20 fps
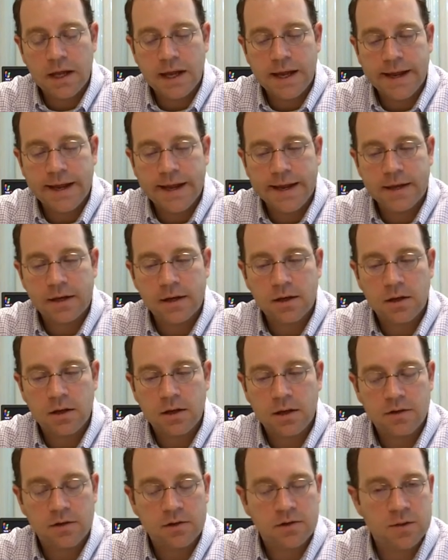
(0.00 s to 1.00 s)
and
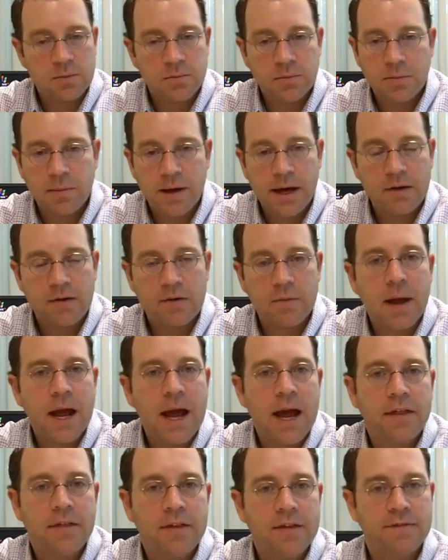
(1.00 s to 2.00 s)
it's a simple matter of math.